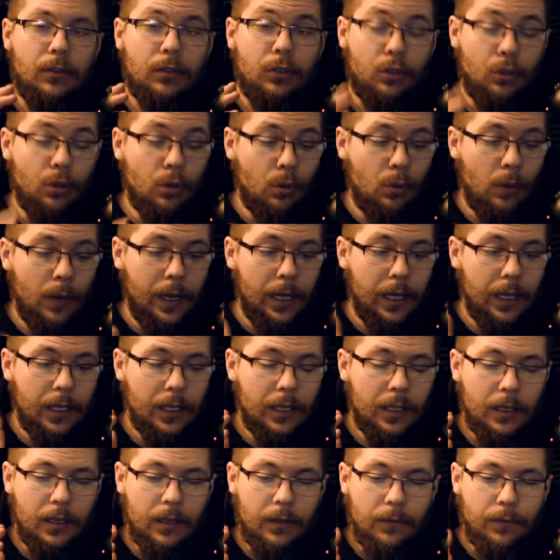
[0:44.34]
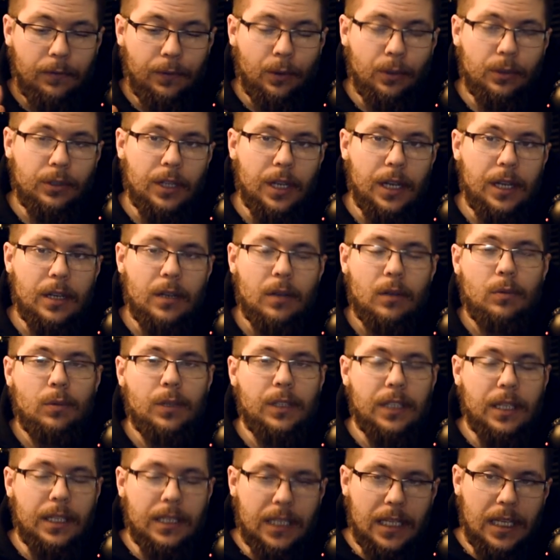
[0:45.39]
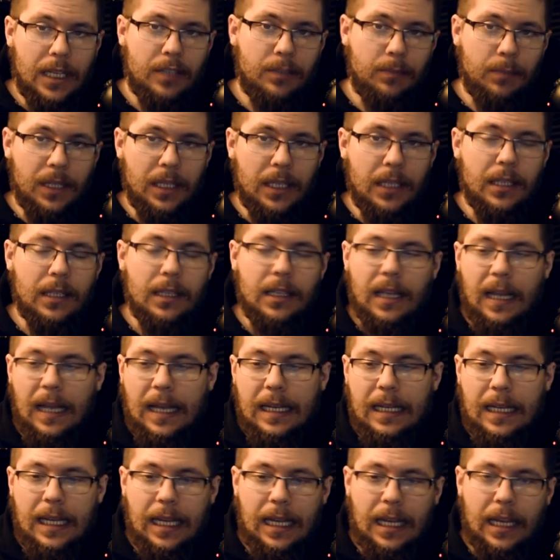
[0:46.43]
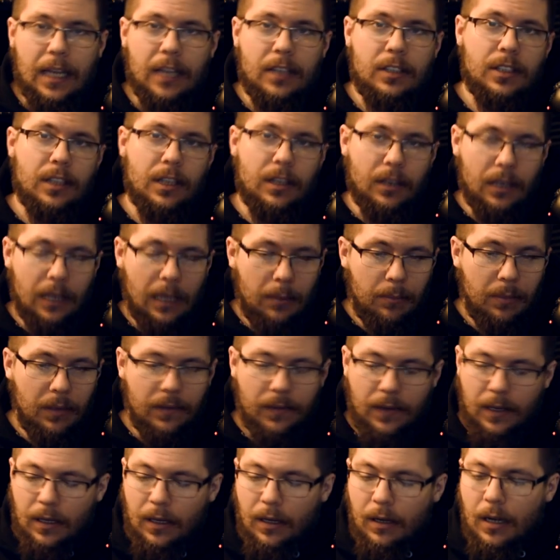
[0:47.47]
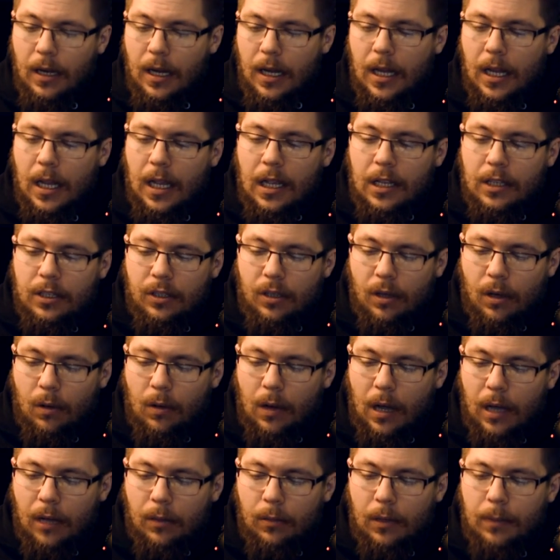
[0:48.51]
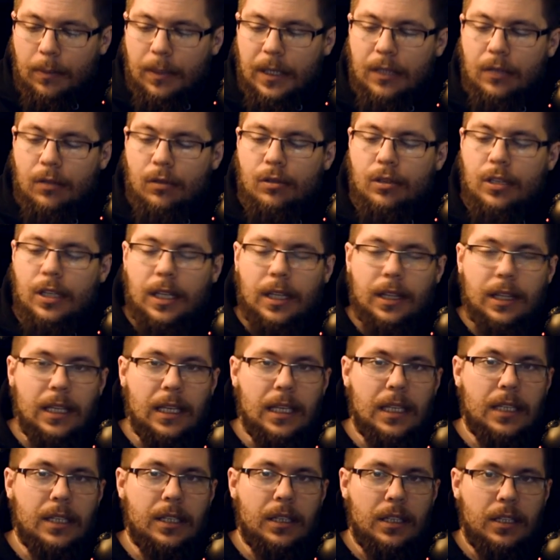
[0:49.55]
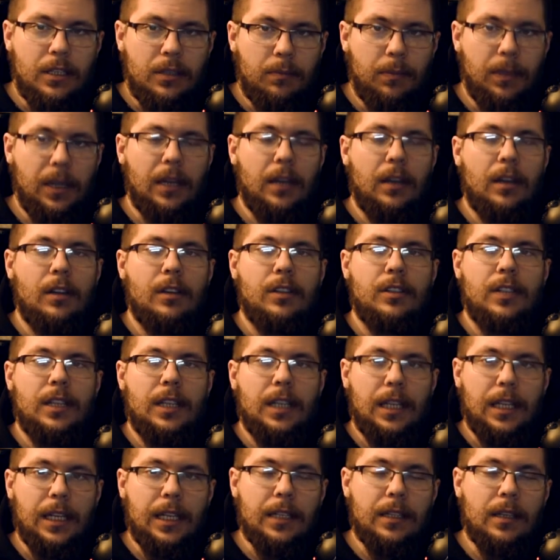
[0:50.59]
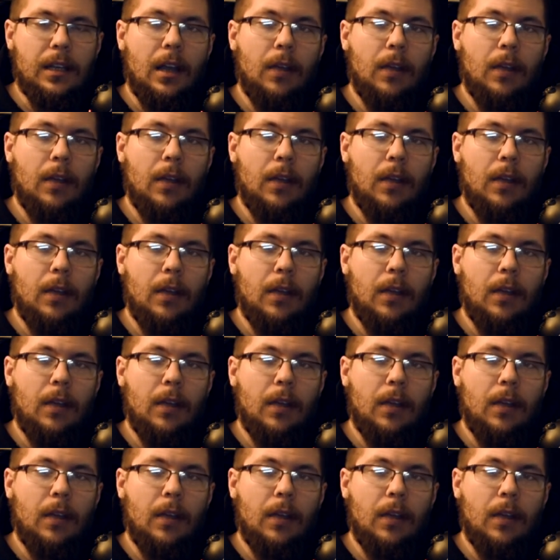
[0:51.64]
two-way front end with a DSP and a external amplifier, so I will be using these speakers in it.